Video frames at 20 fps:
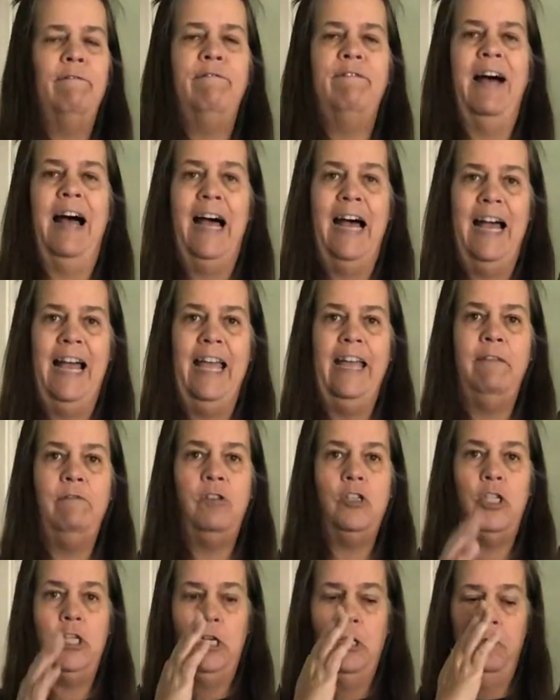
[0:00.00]
5
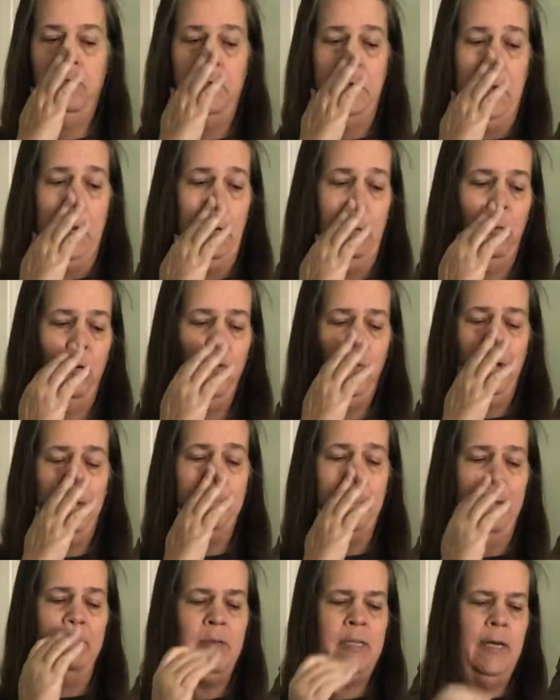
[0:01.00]
children. Ooh, we
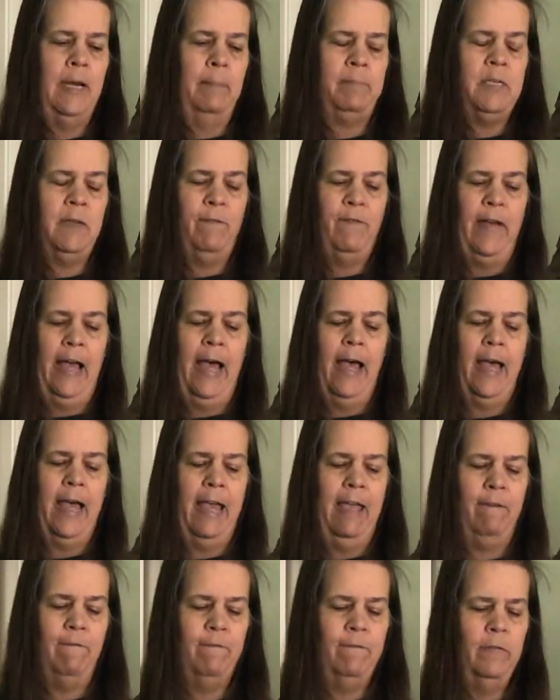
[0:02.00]
bumped it up to
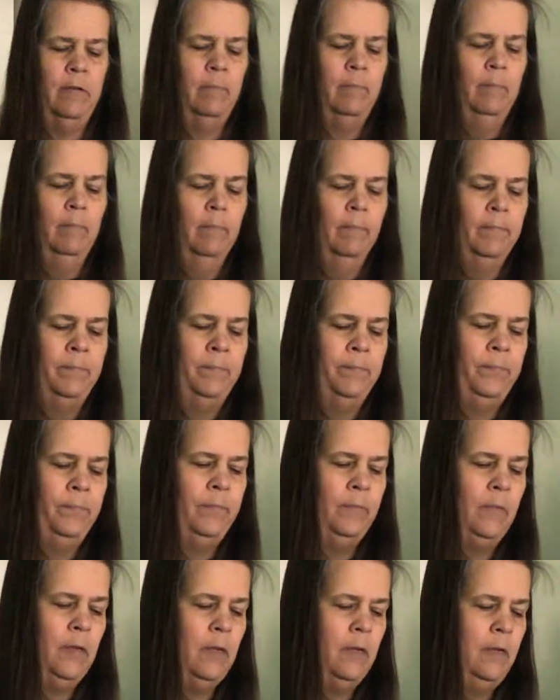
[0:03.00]
5.
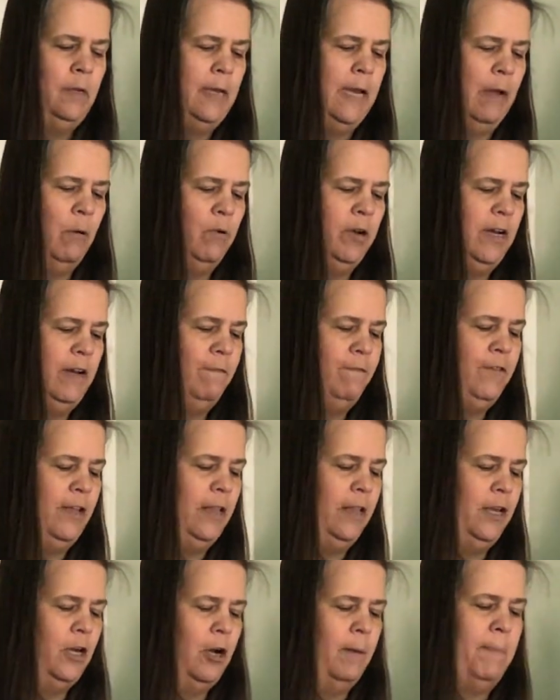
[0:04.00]
Now we're going to
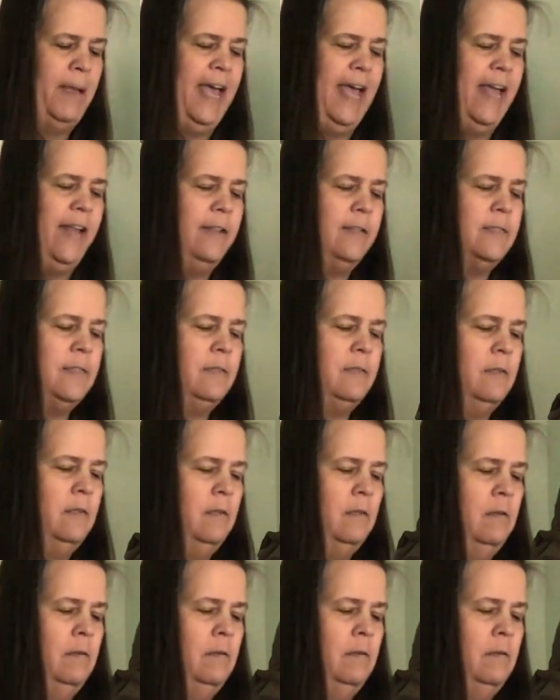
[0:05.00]
fill in our pets.